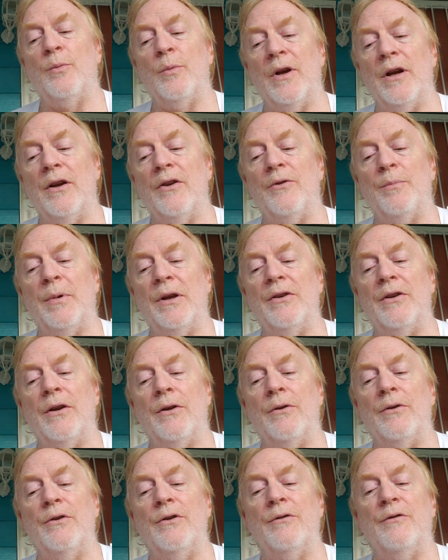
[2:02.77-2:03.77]
awareness by
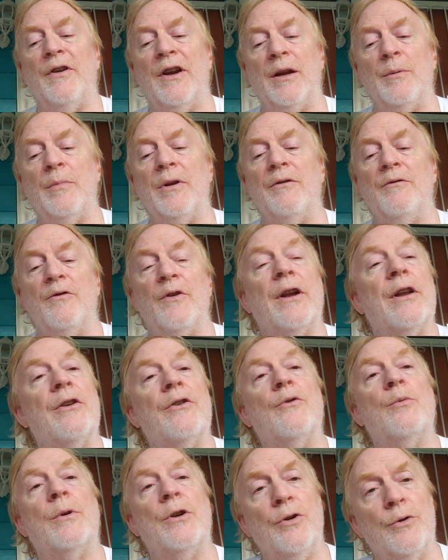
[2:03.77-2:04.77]
telling your family and
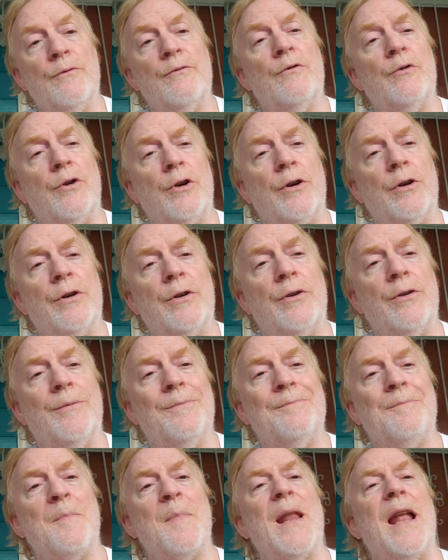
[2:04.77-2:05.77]
friends what you've learned.
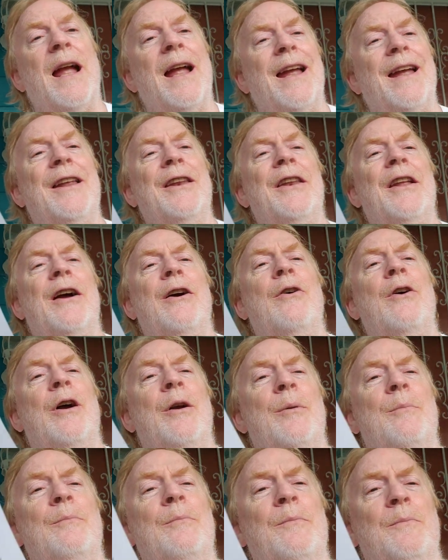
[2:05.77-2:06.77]
And now
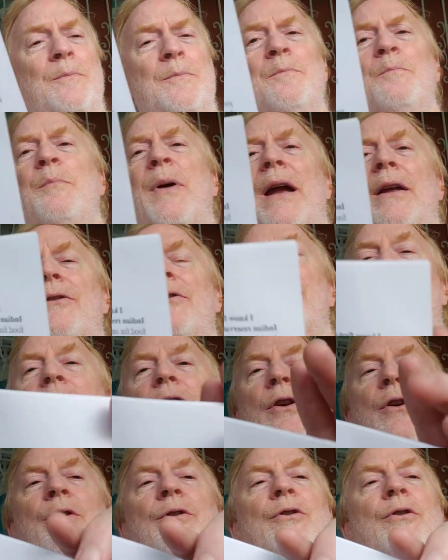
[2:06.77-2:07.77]
I'm passing it
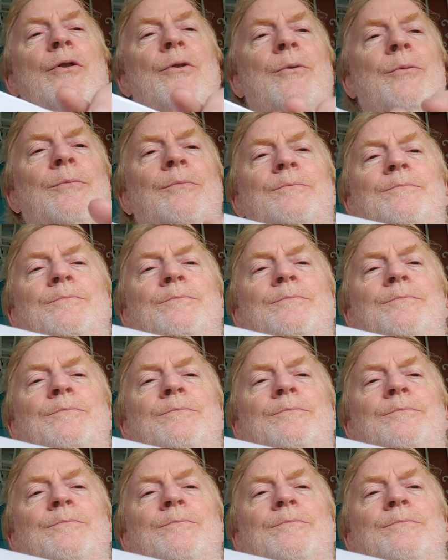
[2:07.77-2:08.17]
on to you.